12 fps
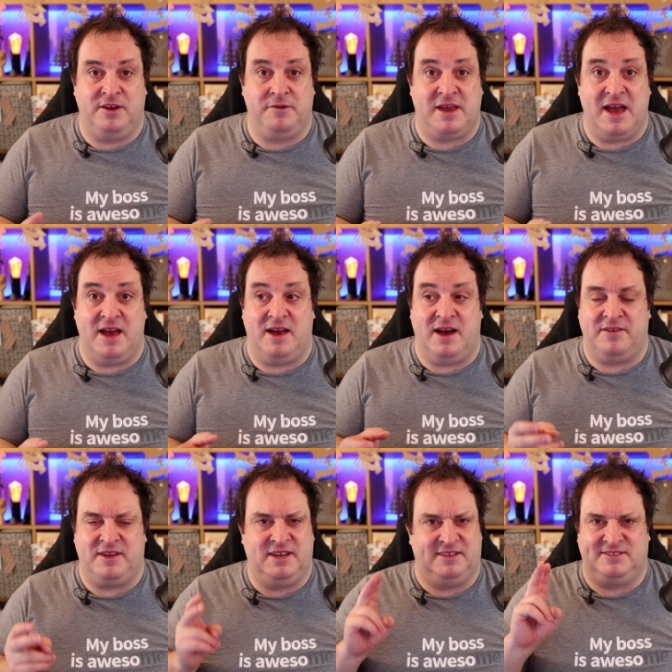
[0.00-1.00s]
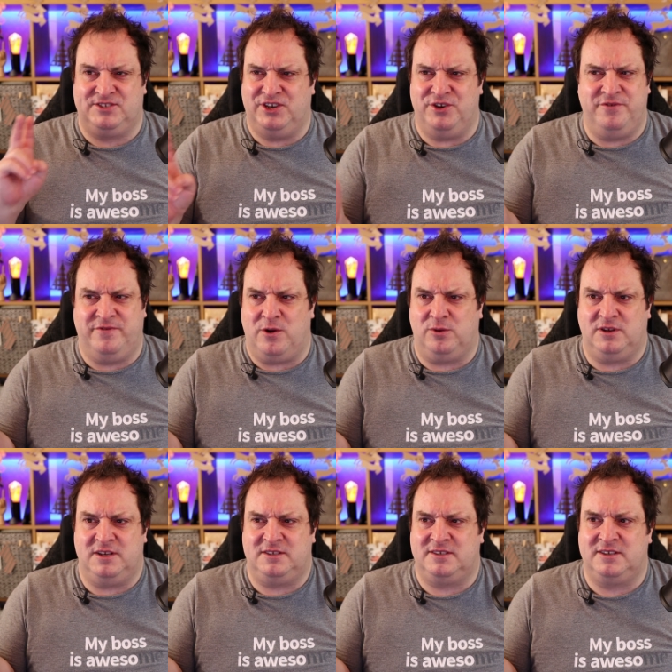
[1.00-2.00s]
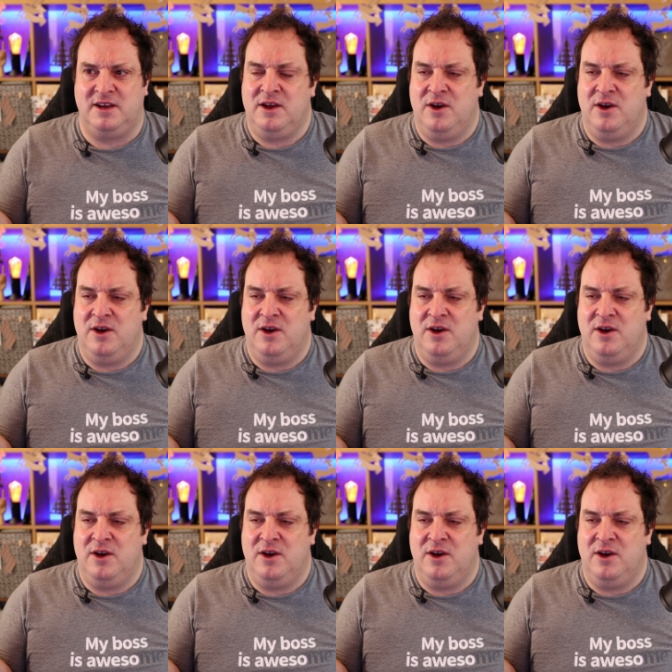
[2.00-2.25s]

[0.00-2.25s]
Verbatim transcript: you get, I think it's 2 folders,